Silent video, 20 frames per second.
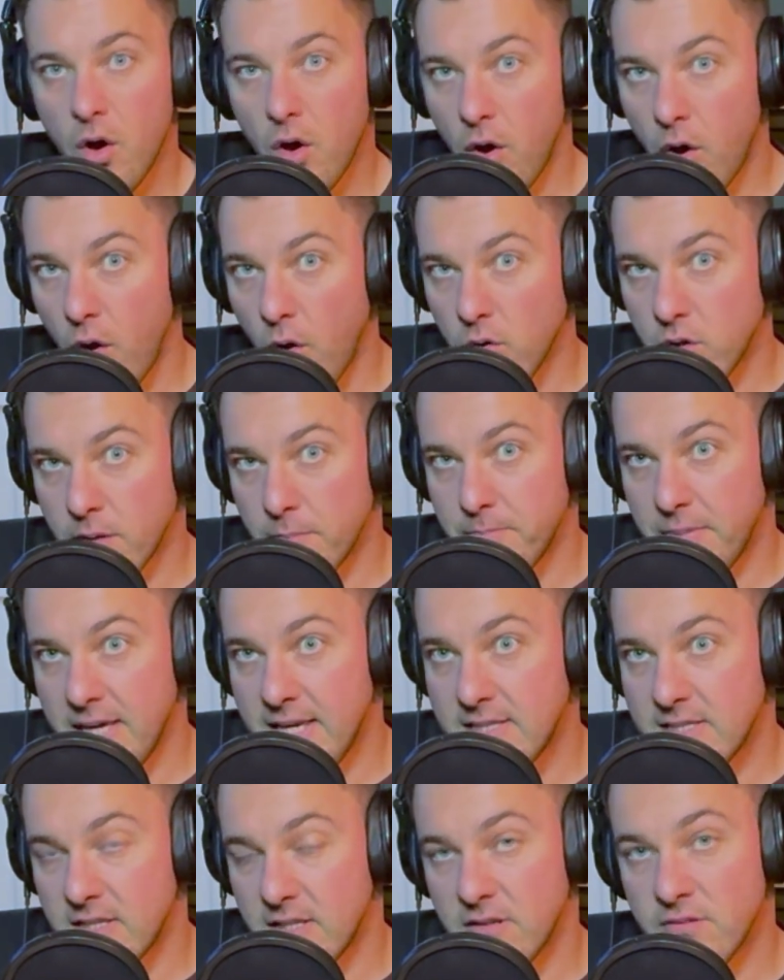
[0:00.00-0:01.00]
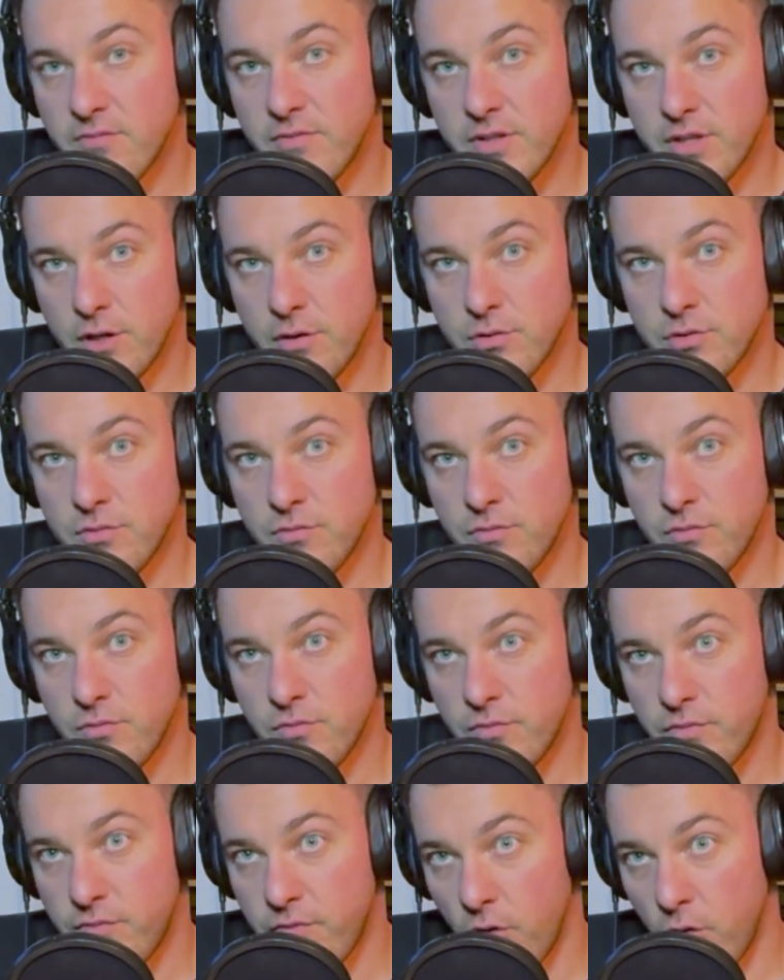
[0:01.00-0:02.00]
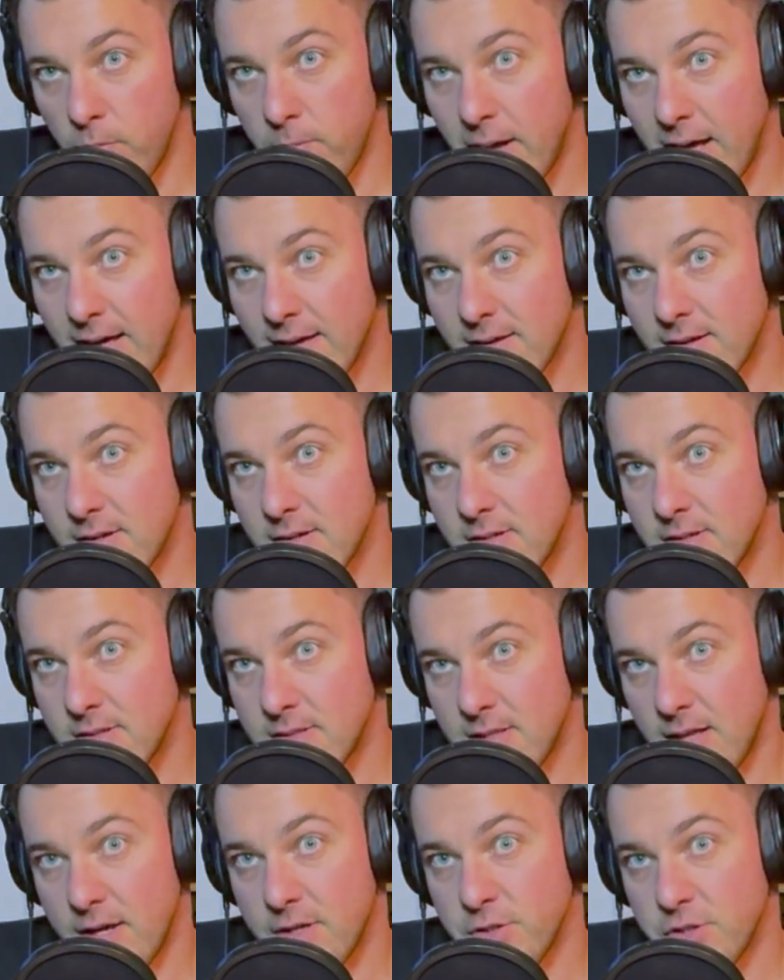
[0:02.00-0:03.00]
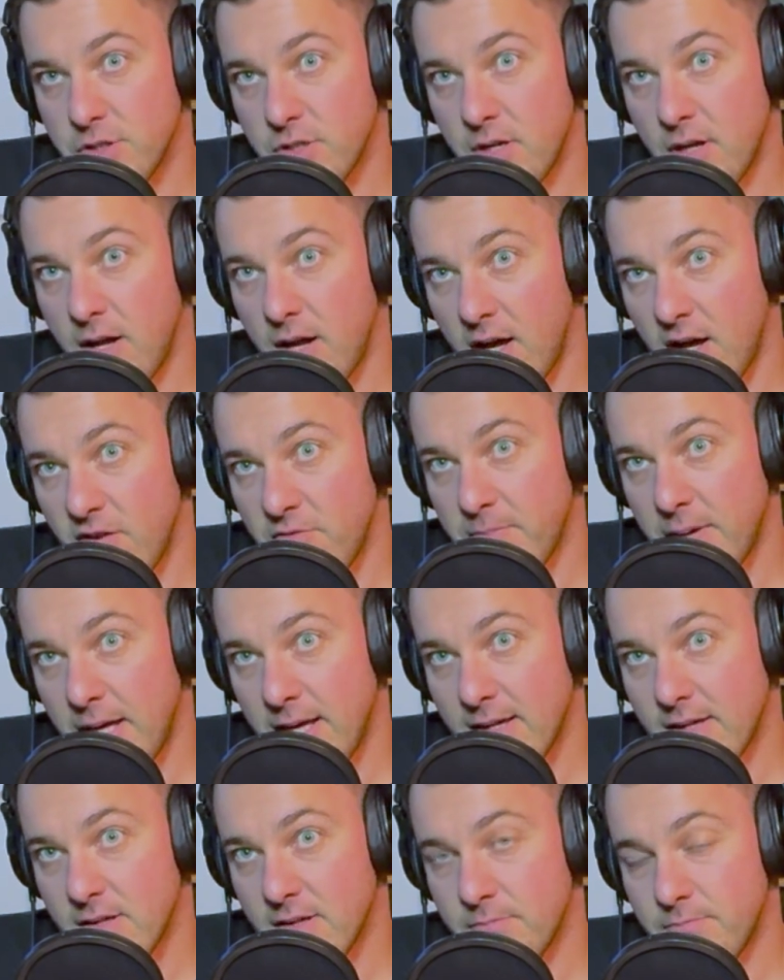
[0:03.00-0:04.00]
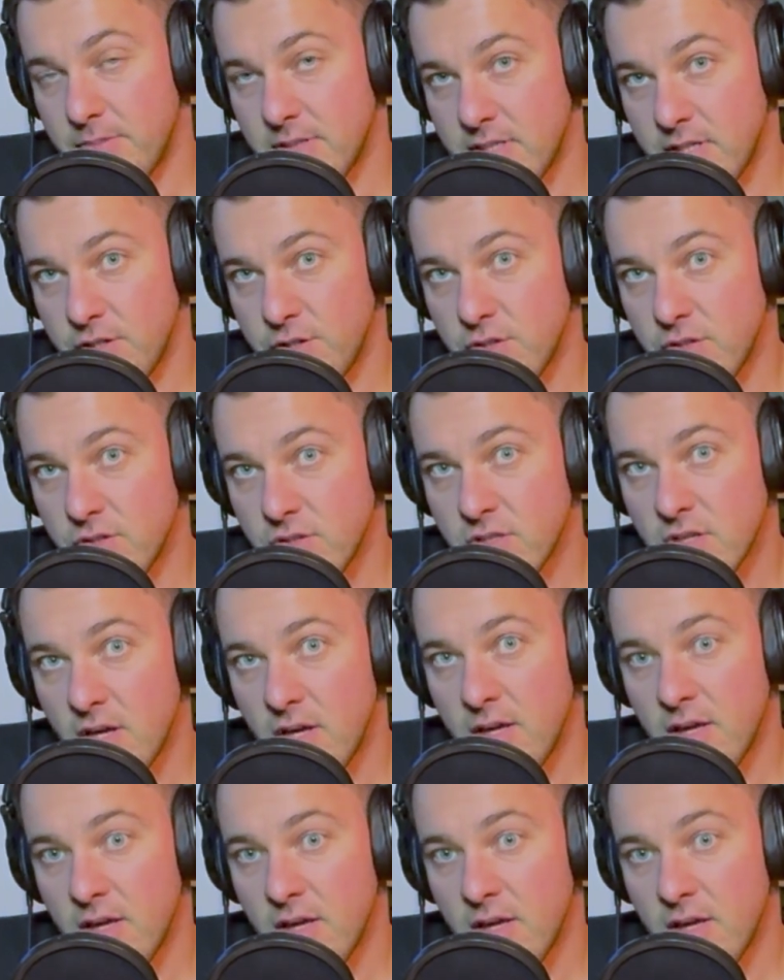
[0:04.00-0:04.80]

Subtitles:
all competing for those fullback/halfback positions.